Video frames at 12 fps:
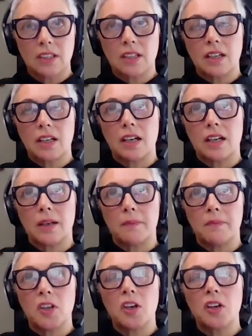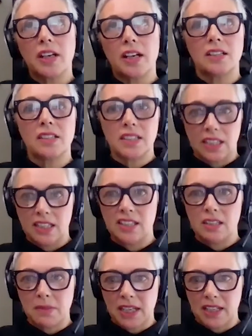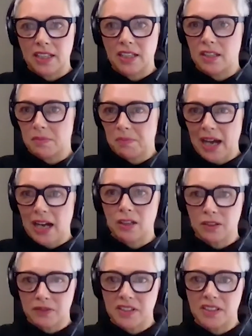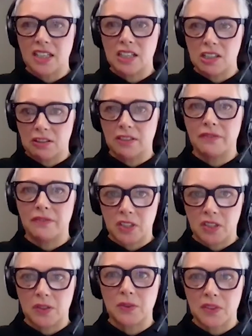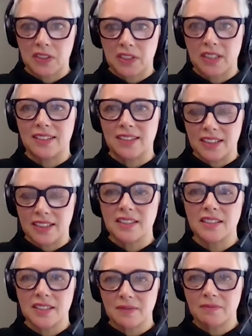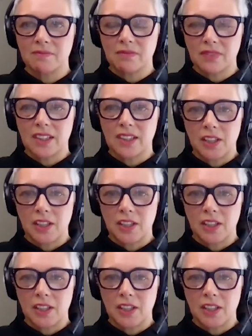not underestimating the power of senior officials in this, you